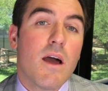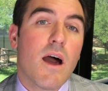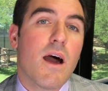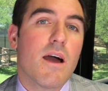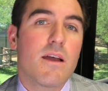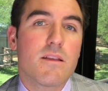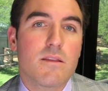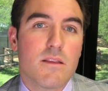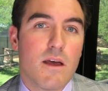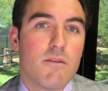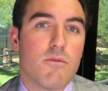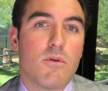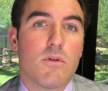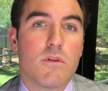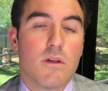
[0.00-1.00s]
high
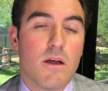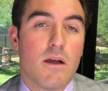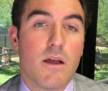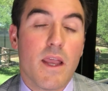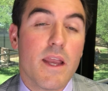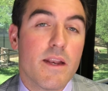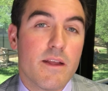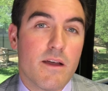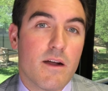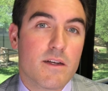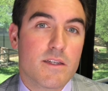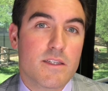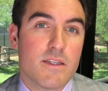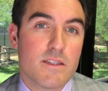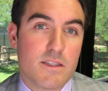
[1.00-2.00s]
level
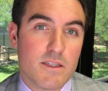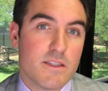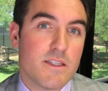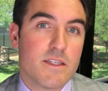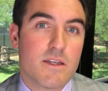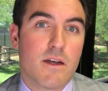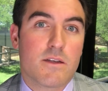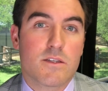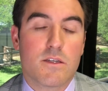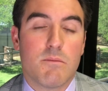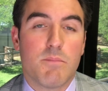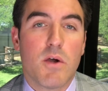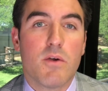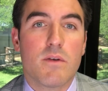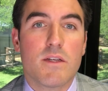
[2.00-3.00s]
antioxidants and detox
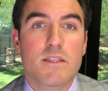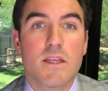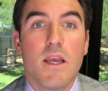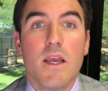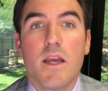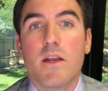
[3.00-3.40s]
components